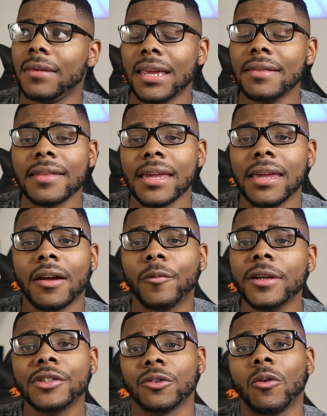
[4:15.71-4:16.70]
in the
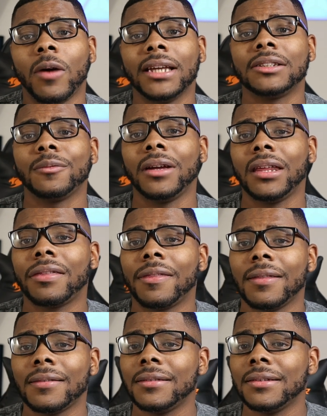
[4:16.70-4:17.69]
original Quest
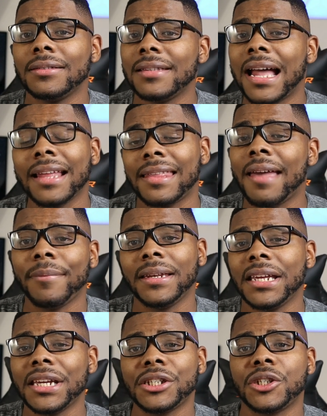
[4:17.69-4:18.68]
with not that
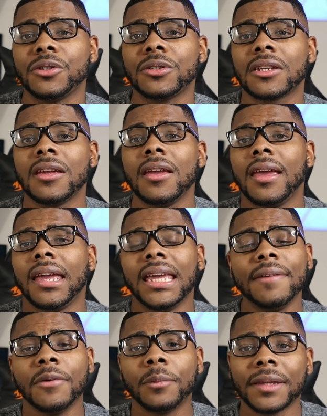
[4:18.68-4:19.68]
many issues,
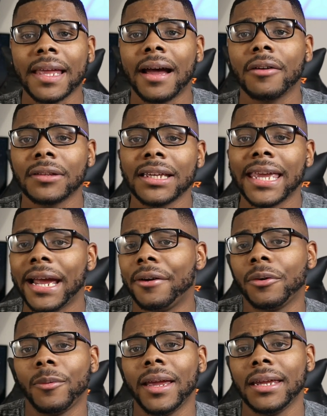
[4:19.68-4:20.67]
even without the
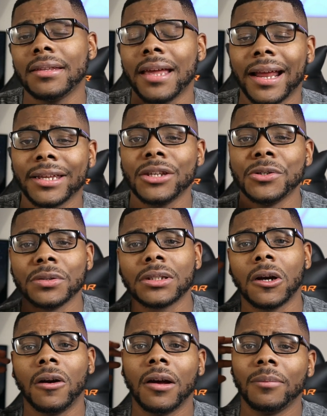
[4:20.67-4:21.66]
counterweight that I
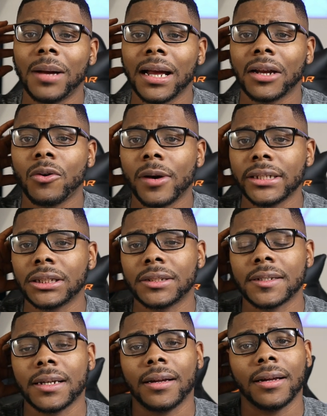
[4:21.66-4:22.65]
used on my
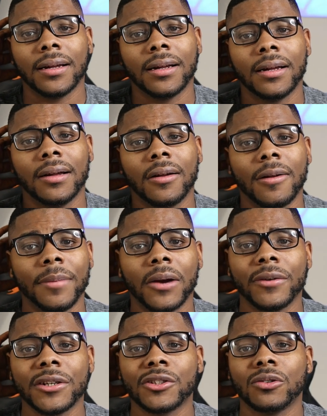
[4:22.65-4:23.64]
Quest, on
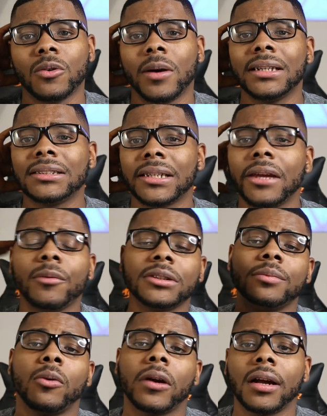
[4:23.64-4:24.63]
my original Quest. It
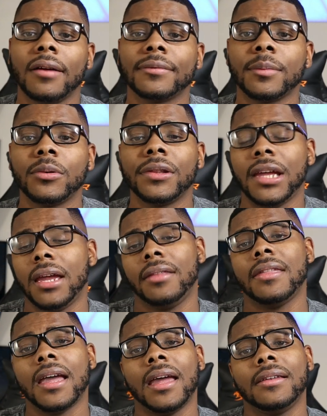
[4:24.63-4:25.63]
was more comfortable
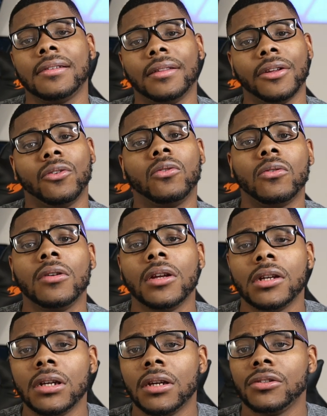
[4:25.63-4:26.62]
than that little
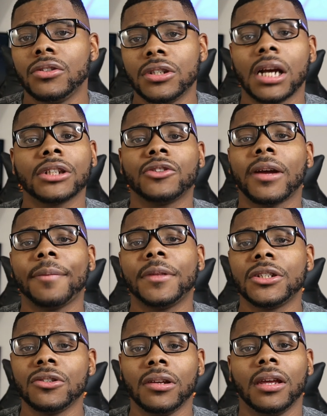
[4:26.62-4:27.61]

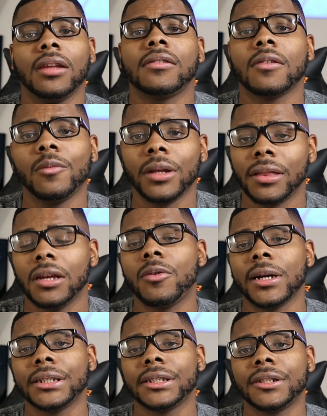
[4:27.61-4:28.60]
jockstrap that you get with the
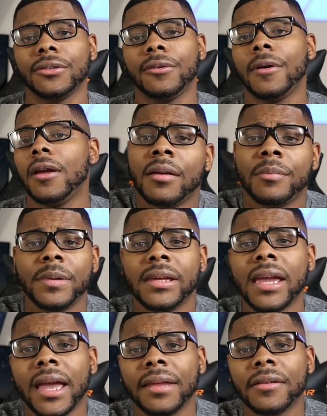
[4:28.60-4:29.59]
Quest 2. But
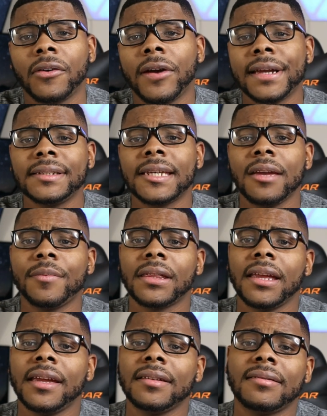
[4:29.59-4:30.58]
yeah, in the grand scheme
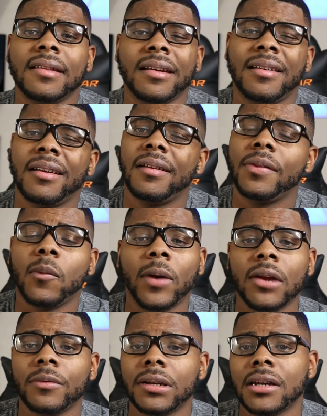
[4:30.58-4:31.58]
of things, the
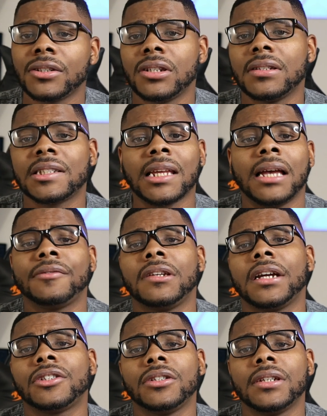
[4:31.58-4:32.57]
weight reduction, the size
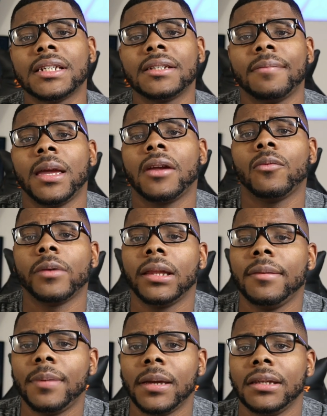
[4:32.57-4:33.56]
reduction doesn't make a
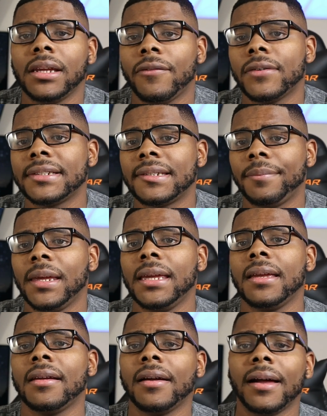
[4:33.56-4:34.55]
really big difference to
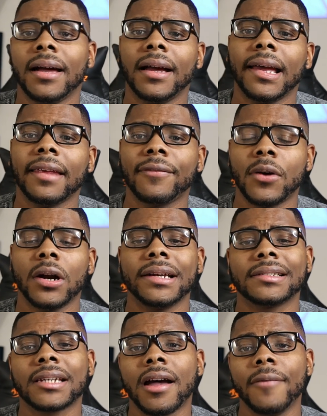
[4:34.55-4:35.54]
me as far
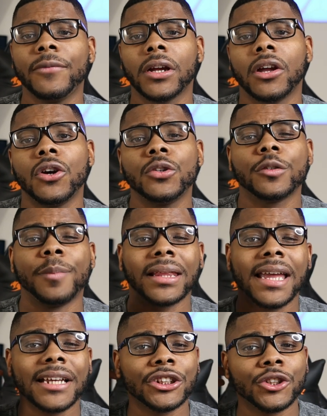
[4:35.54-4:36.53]
as comfort goes.
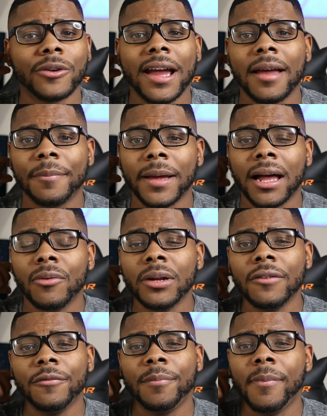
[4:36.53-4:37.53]
But that strap, I
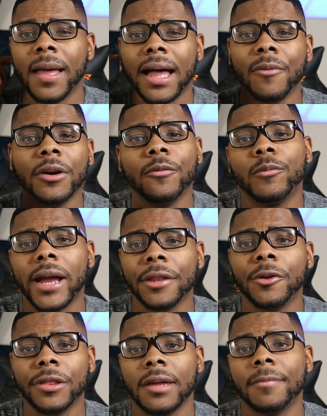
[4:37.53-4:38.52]
would have
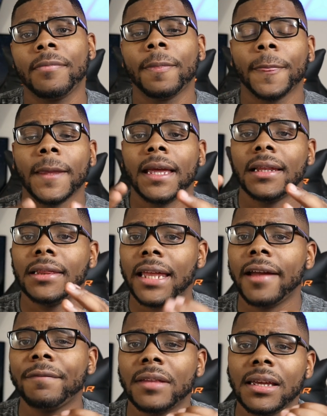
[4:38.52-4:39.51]
rather them
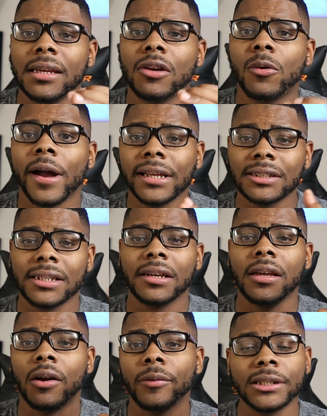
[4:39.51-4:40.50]
left the Quest
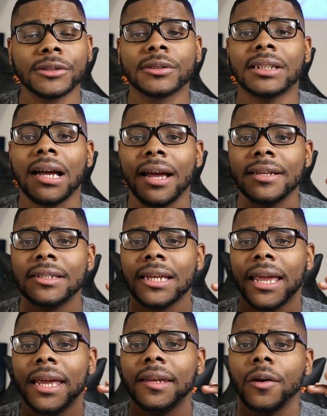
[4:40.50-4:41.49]
the original
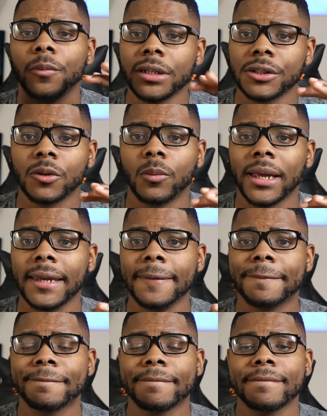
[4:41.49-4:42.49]
size and original
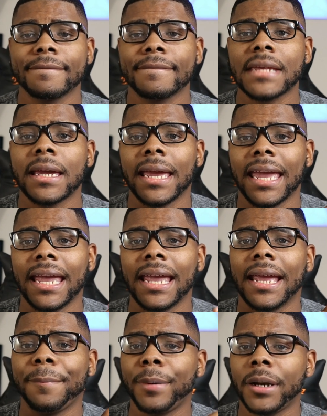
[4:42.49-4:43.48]
weight
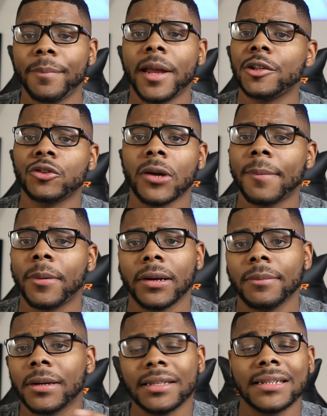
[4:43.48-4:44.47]
and put a better strap
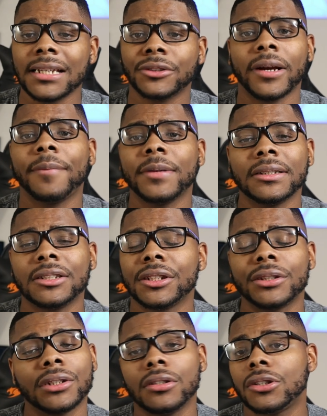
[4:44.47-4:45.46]
on it, because that strap is
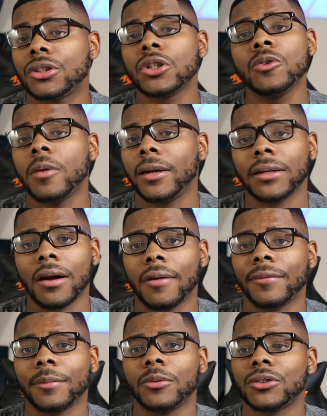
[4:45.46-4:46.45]
just too
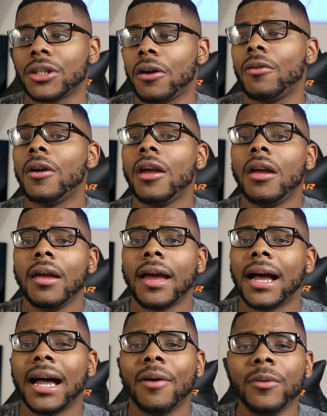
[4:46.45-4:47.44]
uncomfortable. So
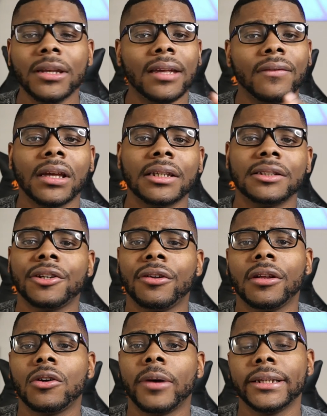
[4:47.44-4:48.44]
I wouldn't even
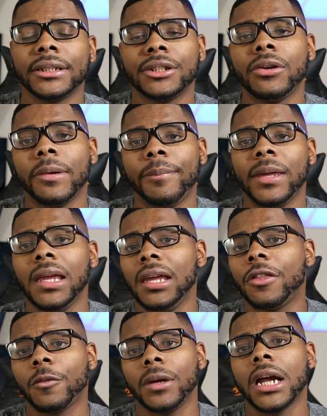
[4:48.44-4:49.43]
consider the Quest 2 to
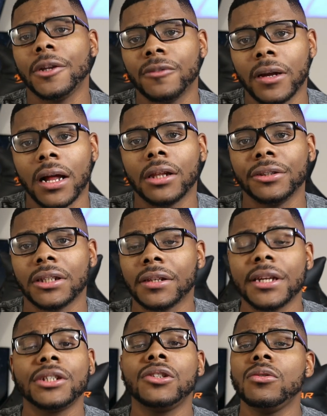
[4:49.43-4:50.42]
be $300
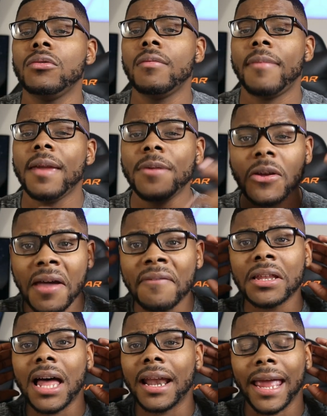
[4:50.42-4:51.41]
unless maybe you
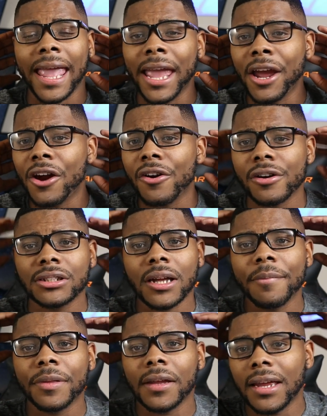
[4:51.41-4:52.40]
have a lot of hair or
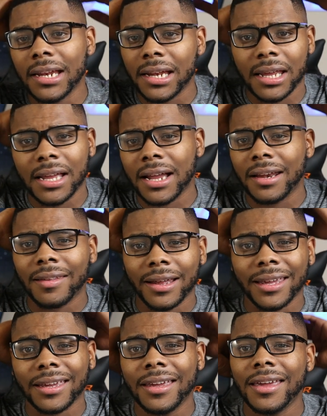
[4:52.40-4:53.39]
something, and it kind of
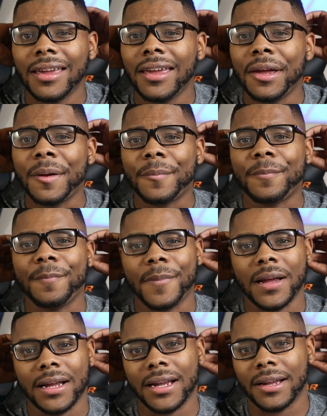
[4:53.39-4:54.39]
like
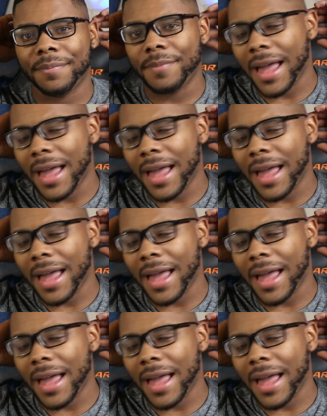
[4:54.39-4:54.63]
I